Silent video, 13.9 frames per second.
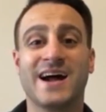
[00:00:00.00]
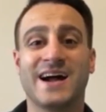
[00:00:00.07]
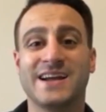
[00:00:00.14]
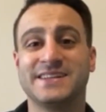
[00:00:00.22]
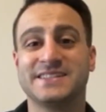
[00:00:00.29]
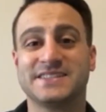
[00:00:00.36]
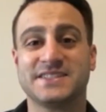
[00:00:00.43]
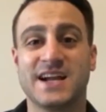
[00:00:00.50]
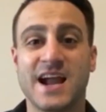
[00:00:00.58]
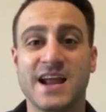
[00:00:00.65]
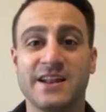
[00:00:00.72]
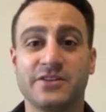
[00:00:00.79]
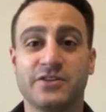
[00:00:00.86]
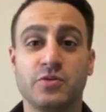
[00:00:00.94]
I
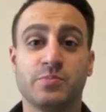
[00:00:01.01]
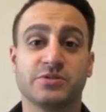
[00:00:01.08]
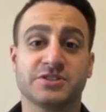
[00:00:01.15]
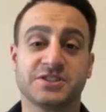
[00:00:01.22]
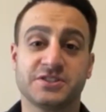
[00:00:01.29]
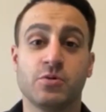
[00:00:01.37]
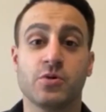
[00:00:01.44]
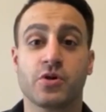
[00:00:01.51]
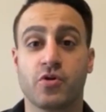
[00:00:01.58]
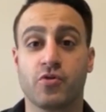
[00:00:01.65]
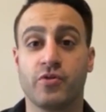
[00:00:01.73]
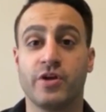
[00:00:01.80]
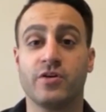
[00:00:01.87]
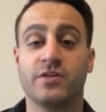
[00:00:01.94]
decided to pursue a
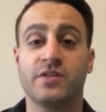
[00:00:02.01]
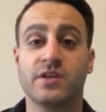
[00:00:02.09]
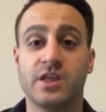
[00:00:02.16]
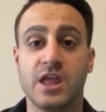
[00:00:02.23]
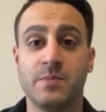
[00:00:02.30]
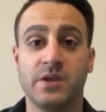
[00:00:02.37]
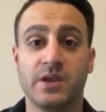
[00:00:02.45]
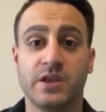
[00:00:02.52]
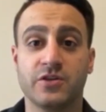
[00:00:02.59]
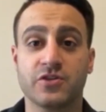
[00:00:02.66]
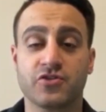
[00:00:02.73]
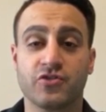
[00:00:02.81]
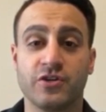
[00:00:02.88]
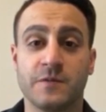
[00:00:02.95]
career in the gaming
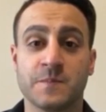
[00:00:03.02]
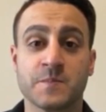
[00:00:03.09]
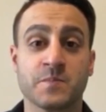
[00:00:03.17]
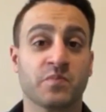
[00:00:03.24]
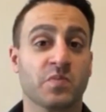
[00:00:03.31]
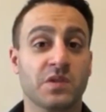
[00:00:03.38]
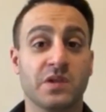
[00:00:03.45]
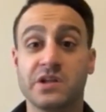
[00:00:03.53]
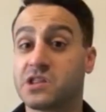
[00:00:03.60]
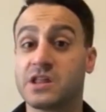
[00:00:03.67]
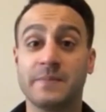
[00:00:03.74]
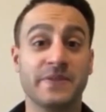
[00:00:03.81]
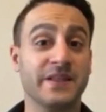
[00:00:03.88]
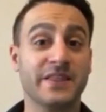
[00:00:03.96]
industry. It's
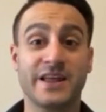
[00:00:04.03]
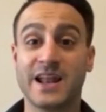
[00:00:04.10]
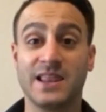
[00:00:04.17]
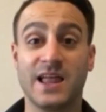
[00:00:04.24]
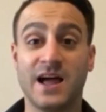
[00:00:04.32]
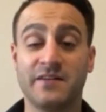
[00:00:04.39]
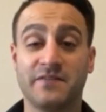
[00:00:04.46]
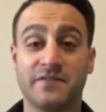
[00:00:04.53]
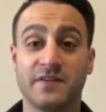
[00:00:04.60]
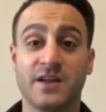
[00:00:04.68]
something that I love.